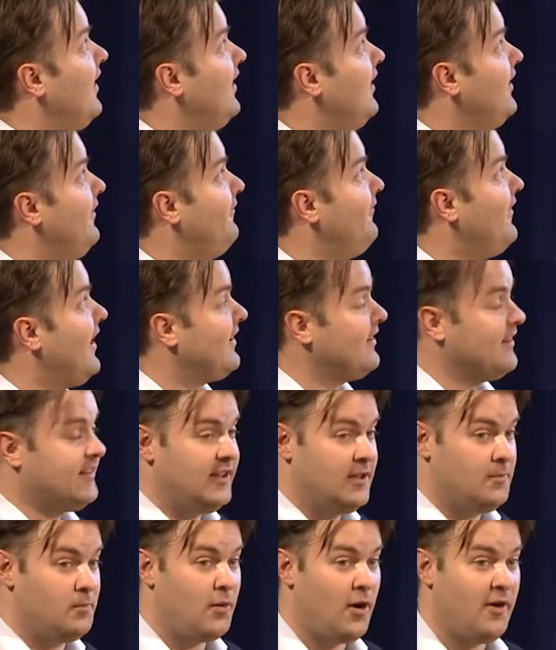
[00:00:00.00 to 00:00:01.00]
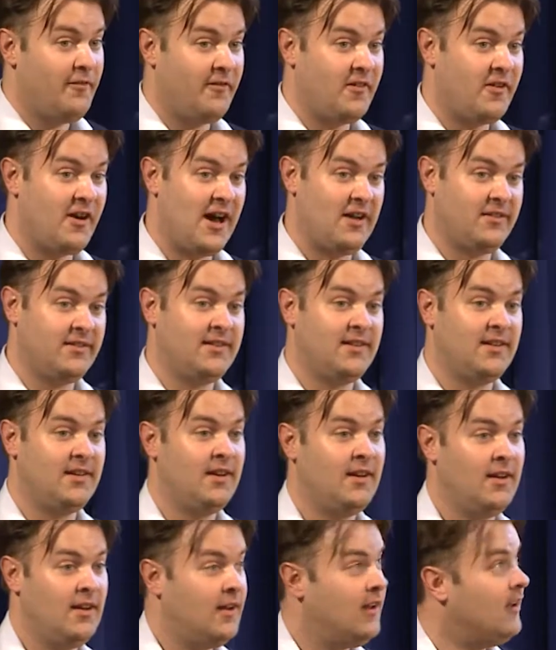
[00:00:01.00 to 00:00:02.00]
infected the above ground
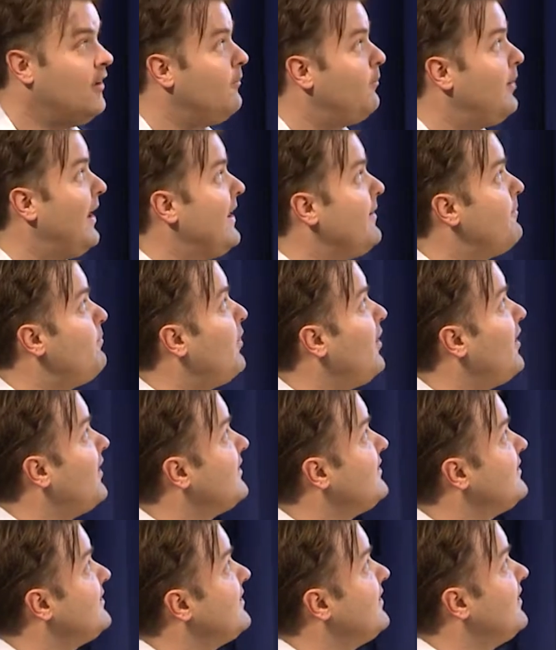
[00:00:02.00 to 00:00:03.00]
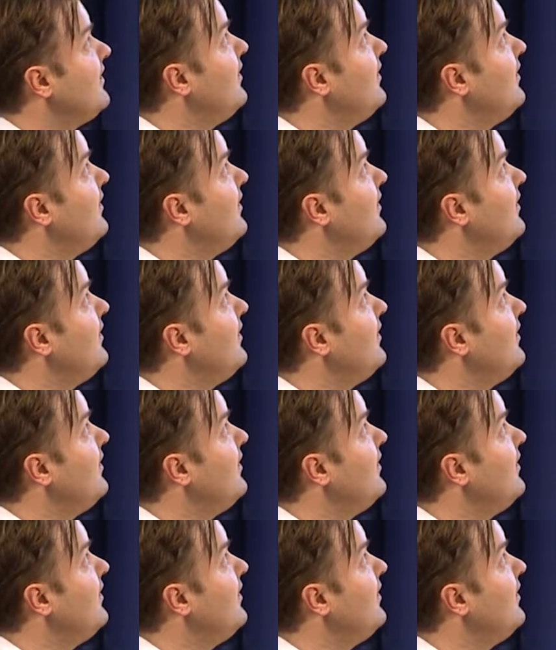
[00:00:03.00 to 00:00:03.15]
plant parts